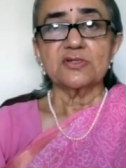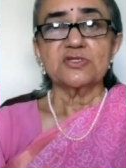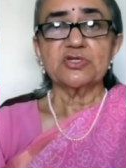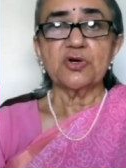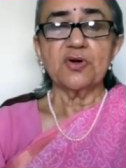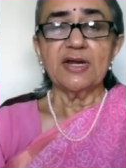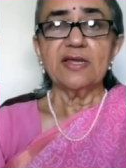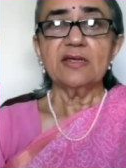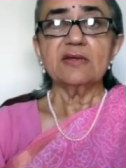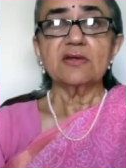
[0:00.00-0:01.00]

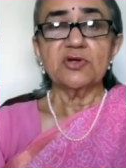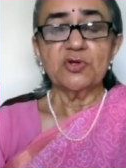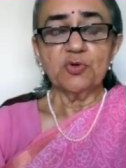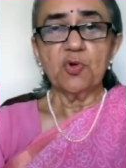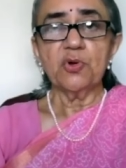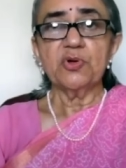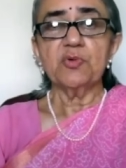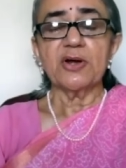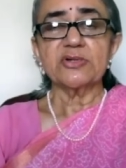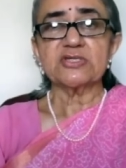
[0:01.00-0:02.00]
Surely, do go to
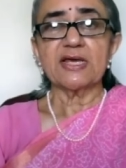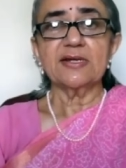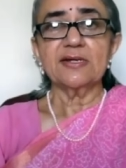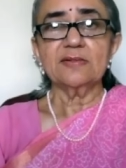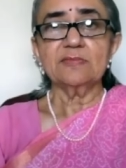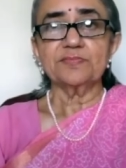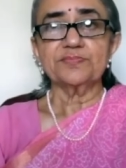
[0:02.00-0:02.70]
our channel